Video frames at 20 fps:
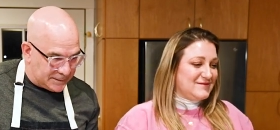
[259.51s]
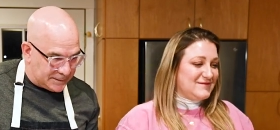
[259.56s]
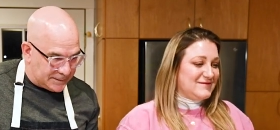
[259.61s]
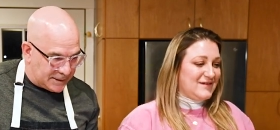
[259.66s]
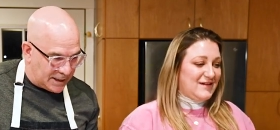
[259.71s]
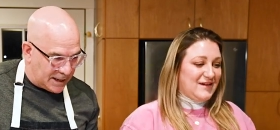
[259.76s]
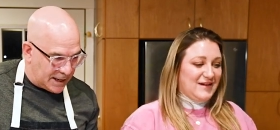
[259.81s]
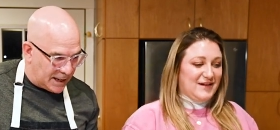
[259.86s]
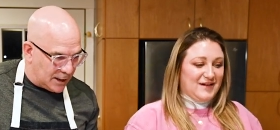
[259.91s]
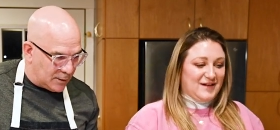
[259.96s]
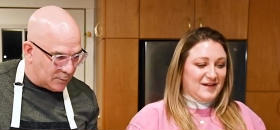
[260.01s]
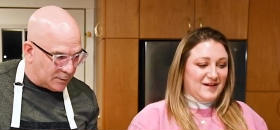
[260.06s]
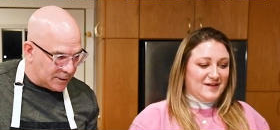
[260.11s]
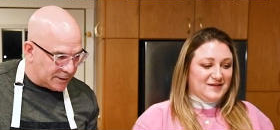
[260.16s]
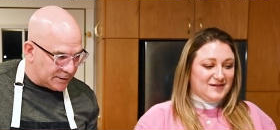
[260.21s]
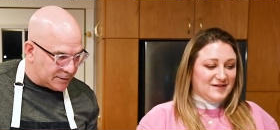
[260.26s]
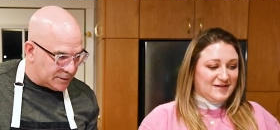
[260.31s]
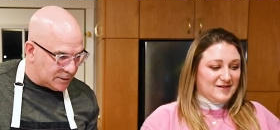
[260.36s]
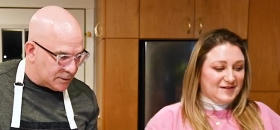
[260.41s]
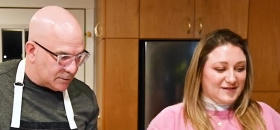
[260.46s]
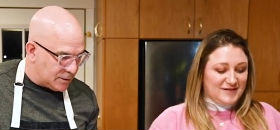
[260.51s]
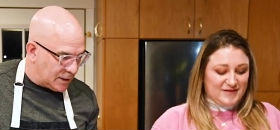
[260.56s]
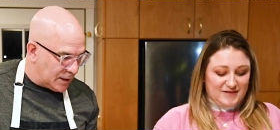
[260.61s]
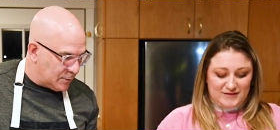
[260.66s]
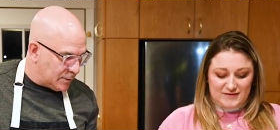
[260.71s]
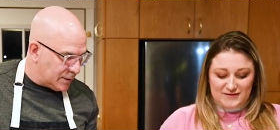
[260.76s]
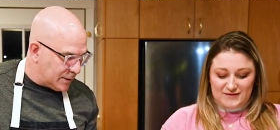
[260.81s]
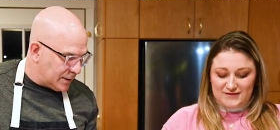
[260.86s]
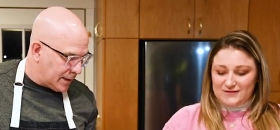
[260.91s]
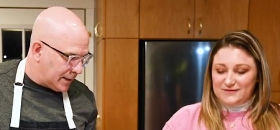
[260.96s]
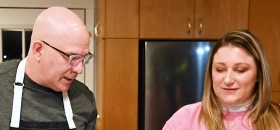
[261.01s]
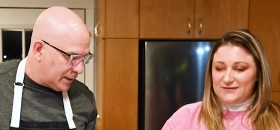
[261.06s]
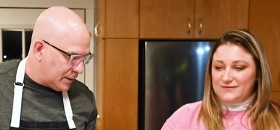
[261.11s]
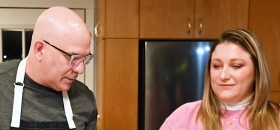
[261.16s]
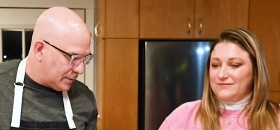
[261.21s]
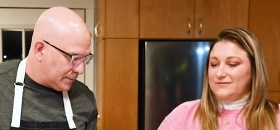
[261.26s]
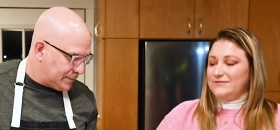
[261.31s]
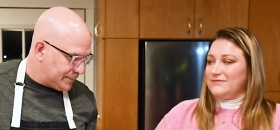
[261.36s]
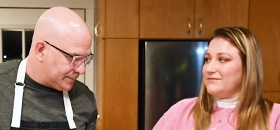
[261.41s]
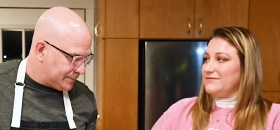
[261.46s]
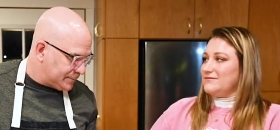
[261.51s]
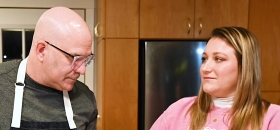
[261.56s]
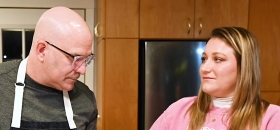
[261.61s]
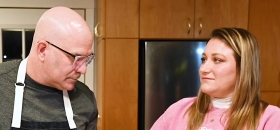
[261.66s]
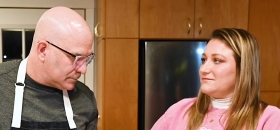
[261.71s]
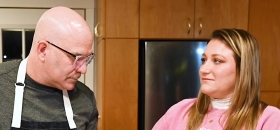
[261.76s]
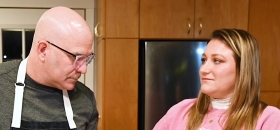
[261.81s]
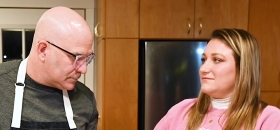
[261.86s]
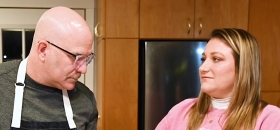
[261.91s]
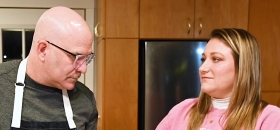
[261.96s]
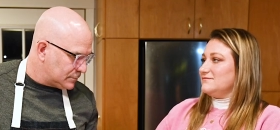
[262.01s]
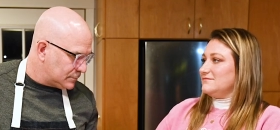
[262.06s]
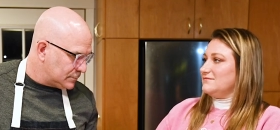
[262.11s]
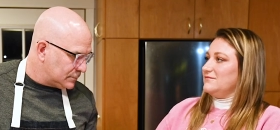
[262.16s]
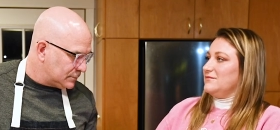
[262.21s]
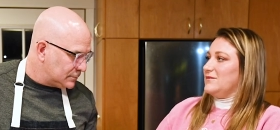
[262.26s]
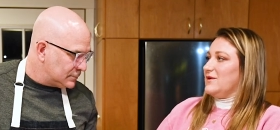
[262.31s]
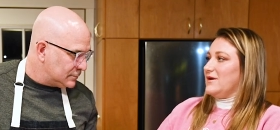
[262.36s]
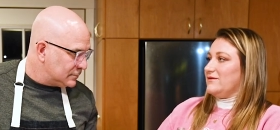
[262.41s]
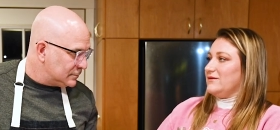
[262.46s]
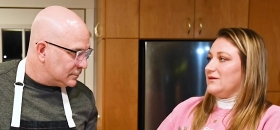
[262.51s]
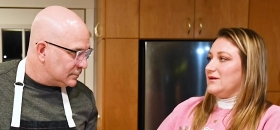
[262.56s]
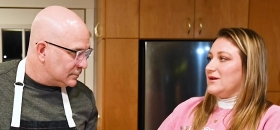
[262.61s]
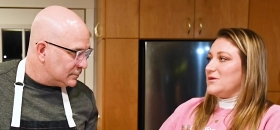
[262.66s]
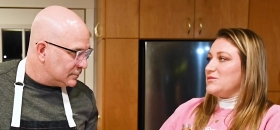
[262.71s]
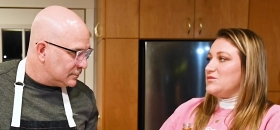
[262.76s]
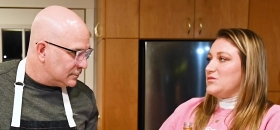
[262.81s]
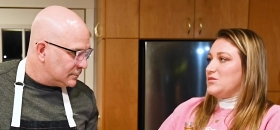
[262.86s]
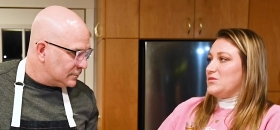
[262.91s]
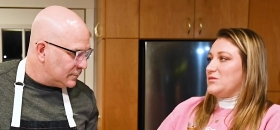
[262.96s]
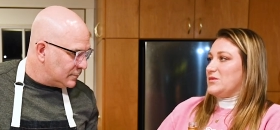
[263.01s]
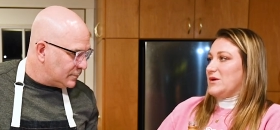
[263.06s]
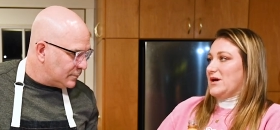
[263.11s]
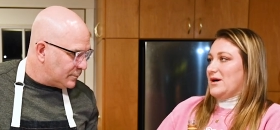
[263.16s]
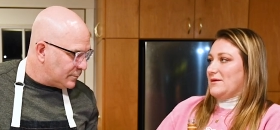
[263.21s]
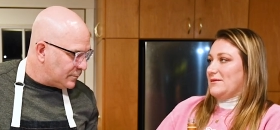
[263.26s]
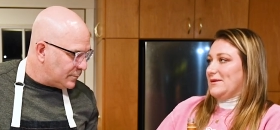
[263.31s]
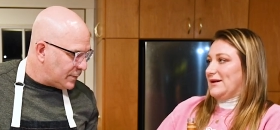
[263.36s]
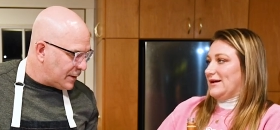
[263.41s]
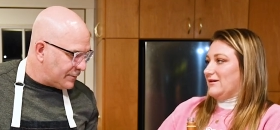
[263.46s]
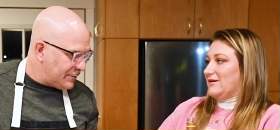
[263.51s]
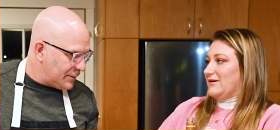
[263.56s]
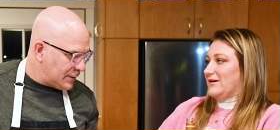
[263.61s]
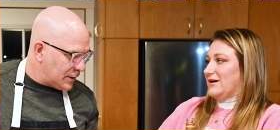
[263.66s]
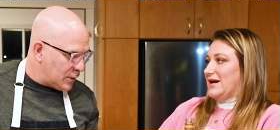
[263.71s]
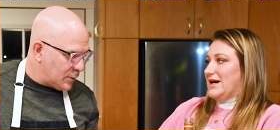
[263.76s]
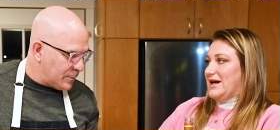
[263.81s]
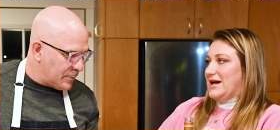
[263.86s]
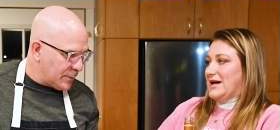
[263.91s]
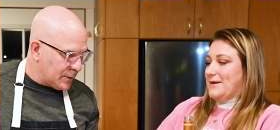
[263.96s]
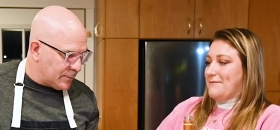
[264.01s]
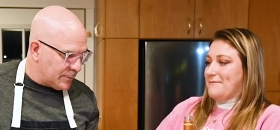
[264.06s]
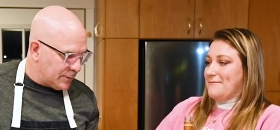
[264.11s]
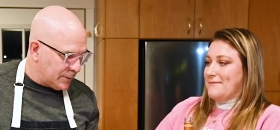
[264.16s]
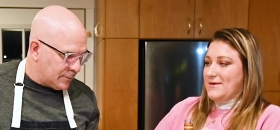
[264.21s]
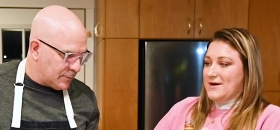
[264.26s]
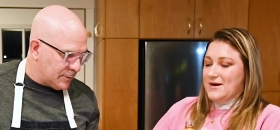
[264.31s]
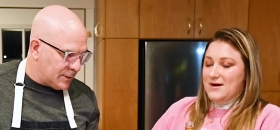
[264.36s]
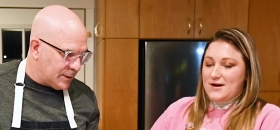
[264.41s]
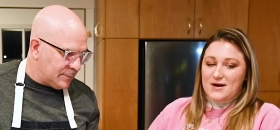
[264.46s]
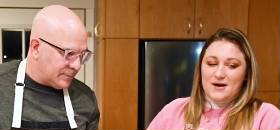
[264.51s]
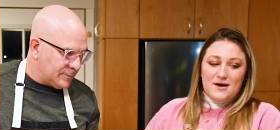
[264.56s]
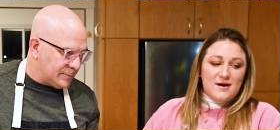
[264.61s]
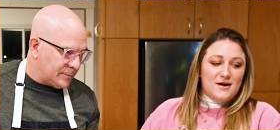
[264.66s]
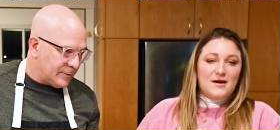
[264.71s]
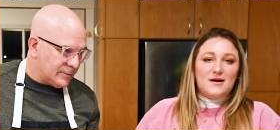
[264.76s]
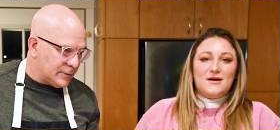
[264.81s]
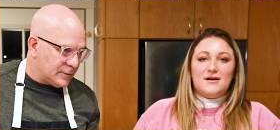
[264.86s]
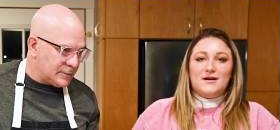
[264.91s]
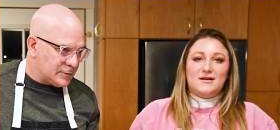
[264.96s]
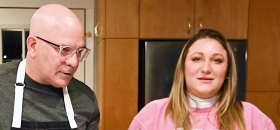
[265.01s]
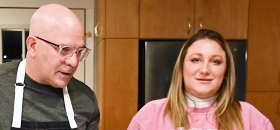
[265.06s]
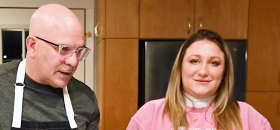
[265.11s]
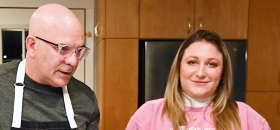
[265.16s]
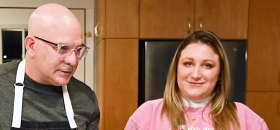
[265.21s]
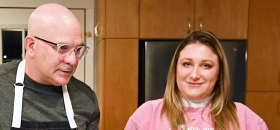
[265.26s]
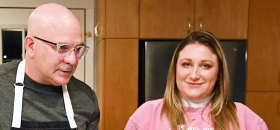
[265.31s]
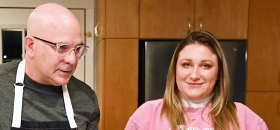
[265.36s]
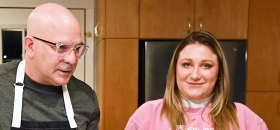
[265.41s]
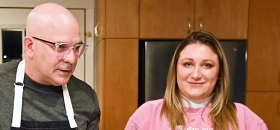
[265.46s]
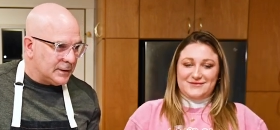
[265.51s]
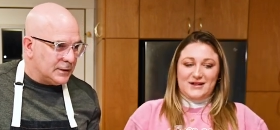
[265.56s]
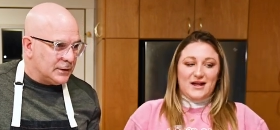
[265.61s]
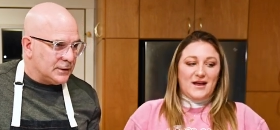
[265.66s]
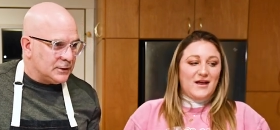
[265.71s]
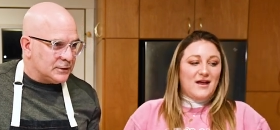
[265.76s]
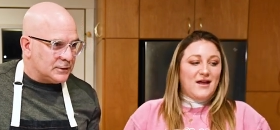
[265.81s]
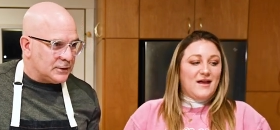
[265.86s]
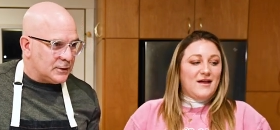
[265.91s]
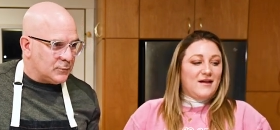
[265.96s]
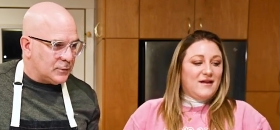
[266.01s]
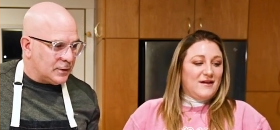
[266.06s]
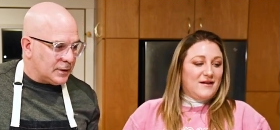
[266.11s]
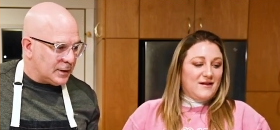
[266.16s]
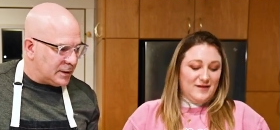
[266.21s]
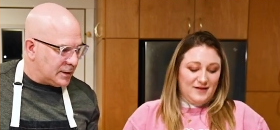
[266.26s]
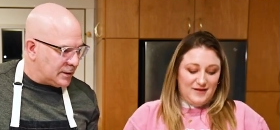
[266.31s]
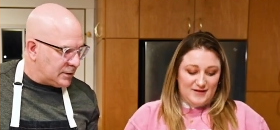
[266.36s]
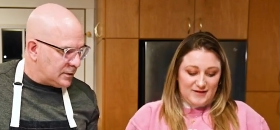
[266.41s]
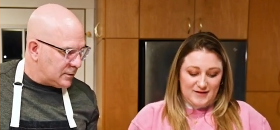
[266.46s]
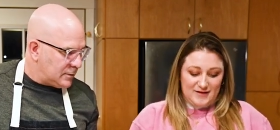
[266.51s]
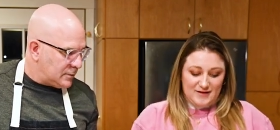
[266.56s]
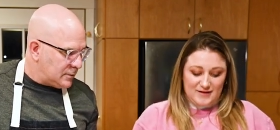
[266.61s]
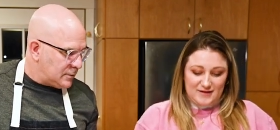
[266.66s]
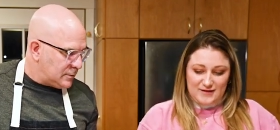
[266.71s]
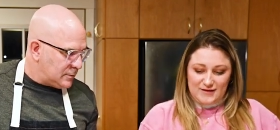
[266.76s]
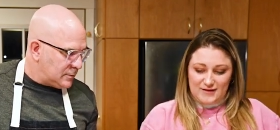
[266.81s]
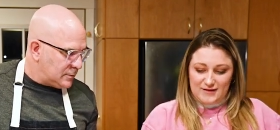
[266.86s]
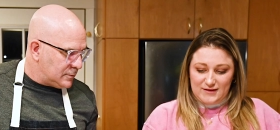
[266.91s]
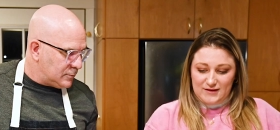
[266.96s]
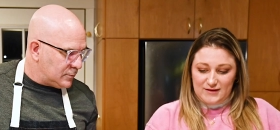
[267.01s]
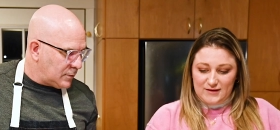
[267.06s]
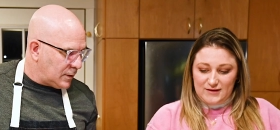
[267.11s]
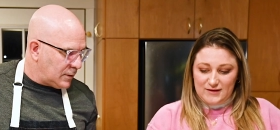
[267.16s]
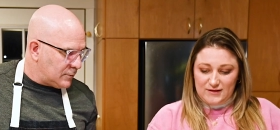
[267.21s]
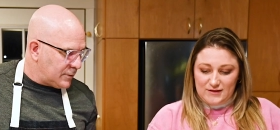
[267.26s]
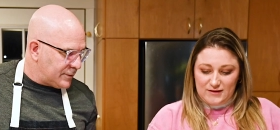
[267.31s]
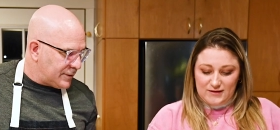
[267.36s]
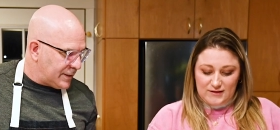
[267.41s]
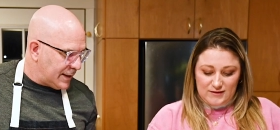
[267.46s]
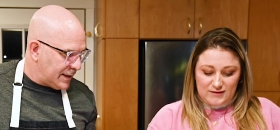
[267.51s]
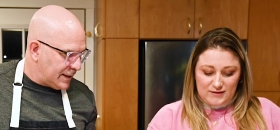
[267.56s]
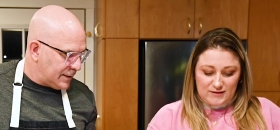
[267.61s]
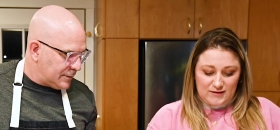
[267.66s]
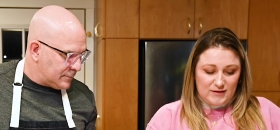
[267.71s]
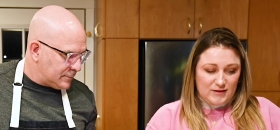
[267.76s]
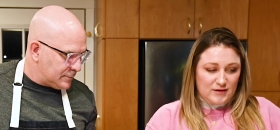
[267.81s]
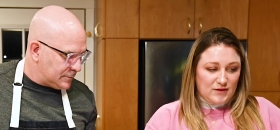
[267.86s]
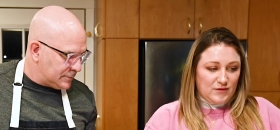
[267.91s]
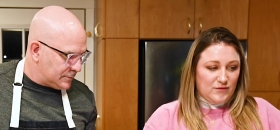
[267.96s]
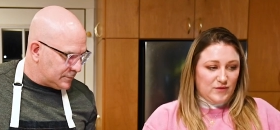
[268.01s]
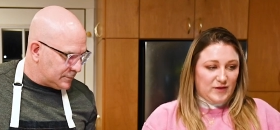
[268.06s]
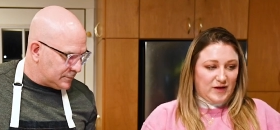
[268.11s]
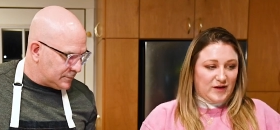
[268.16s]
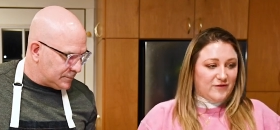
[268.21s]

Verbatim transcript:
Speaker 1: Now we get to, now what do you got here?
Speaker 2: Buffalo bourbon
Speaker 1: Buffalo cream. bourbon cream, Buffalo Trace. So we're gonna do what with that?
Speaker 2: We're